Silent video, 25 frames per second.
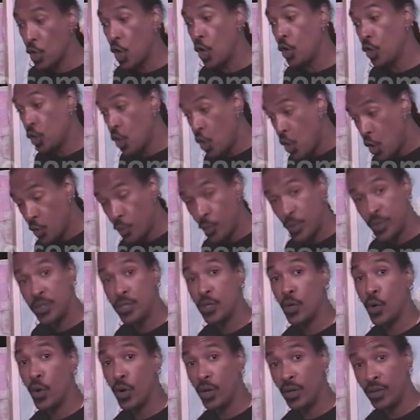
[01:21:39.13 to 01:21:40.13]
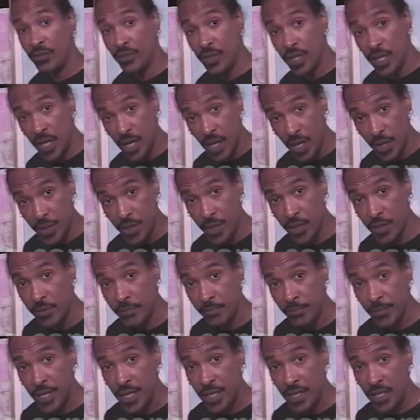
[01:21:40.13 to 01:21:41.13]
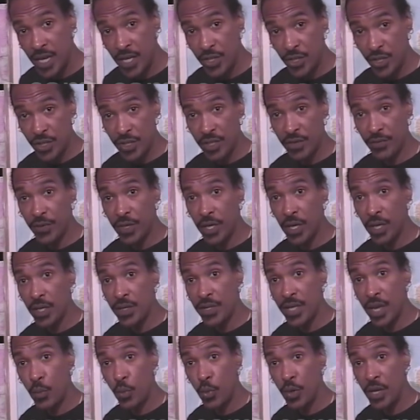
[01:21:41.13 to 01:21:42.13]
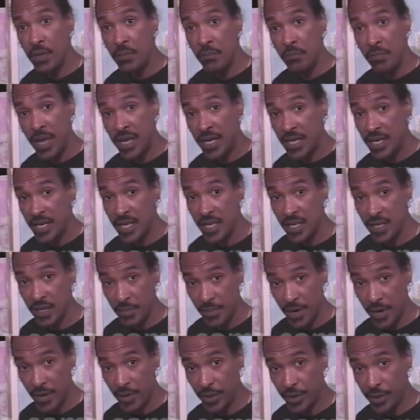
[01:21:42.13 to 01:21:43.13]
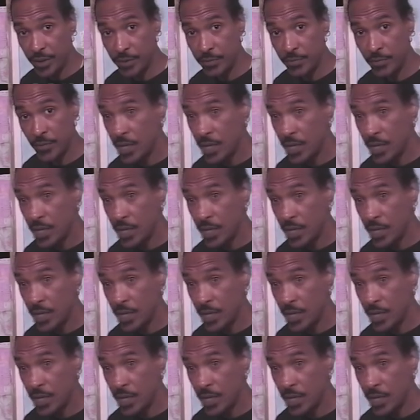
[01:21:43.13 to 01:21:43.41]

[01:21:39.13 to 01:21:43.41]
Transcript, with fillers: along with the, all of the other nations of color that were embedded in America.